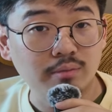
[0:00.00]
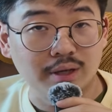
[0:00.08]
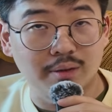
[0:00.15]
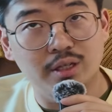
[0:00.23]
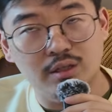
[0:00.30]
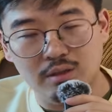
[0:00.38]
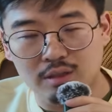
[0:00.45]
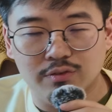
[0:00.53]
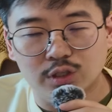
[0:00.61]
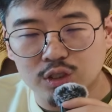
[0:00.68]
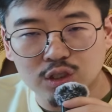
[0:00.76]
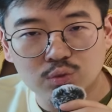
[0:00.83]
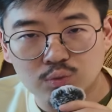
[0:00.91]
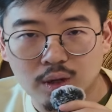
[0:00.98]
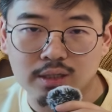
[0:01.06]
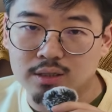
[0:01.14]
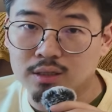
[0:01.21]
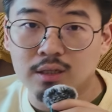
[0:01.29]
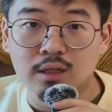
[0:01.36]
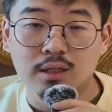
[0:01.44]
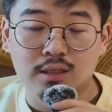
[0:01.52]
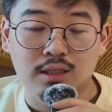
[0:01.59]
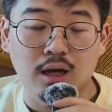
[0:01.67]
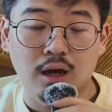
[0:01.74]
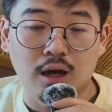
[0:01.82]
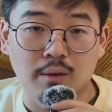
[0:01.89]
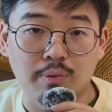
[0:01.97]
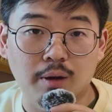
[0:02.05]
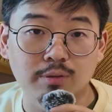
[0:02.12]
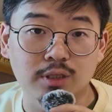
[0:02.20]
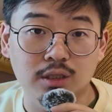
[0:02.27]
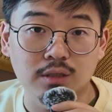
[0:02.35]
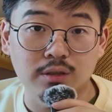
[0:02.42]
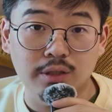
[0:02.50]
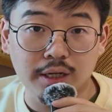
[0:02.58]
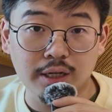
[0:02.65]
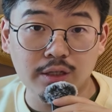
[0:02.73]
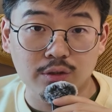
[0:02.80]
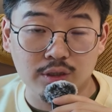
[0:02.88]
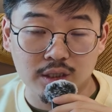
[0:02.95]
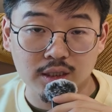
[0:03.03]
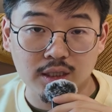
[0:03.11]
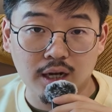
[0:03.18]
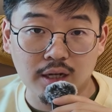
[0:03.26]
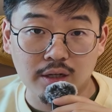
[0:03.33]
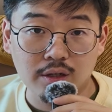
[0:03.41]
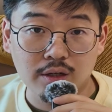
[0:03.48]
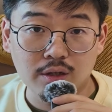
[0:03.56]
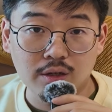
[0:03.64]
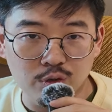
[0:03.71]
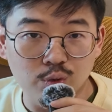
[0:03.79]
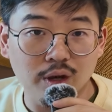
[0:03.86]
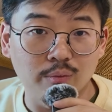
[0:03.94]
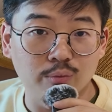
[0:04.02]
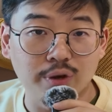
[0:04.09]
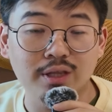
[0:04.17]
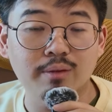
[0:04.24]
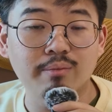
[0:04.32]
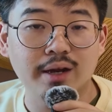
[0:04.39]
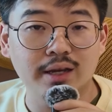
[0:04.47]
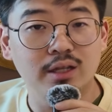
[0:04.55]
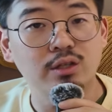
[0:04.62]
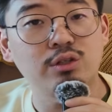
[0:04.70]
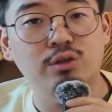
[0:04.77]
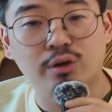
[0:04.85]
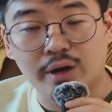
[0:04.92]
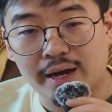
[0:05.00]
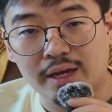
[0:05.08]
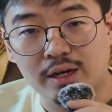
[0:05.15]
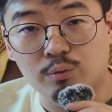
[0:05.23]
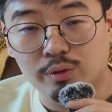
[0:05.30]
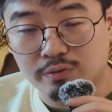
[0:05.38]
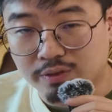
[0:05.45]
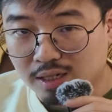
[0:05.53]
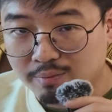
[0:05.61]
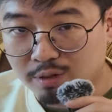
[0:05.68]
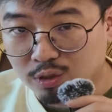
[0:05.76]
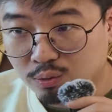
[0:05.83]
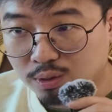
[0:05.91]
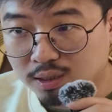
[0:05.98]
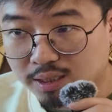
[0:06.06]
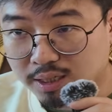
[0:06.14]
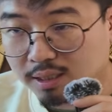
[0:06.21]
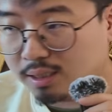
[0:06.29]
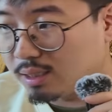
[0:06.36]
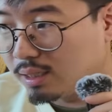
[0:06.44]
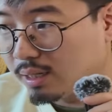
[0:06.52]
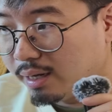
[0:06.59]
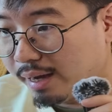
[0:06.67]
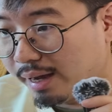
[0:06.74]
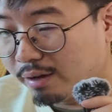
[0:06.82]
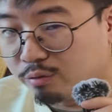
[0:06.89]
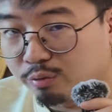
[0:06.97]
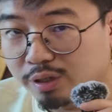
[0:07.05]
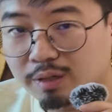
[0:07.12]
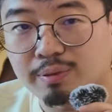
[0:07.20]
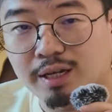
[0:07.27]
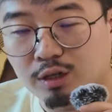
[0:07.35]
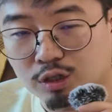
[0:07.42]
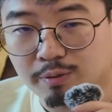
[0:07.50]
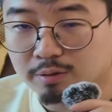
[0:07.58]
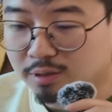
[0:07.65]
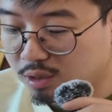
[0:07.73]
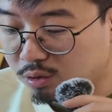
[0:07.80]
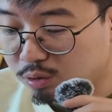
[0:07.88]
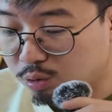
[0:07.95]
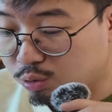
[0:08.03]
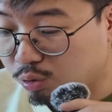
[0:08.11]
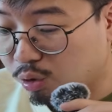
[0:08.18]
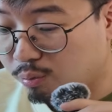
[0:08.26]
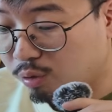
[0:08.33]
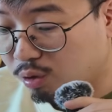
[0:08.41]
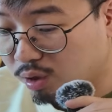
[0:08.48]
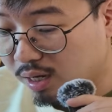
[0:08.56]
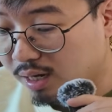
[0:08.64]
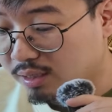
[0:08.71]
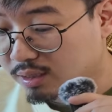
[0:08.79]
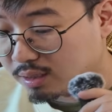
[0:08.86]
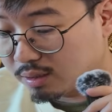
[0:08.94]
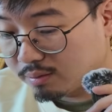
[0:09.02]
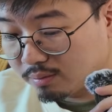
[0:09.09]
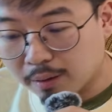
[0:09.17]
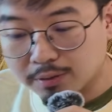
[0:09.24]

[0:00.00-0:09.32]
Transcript: maybe even just 1 Popsicle in your discard, you can bring them back into your hand with a Tamatoa 6 and replay those Popsicles to draw more cards.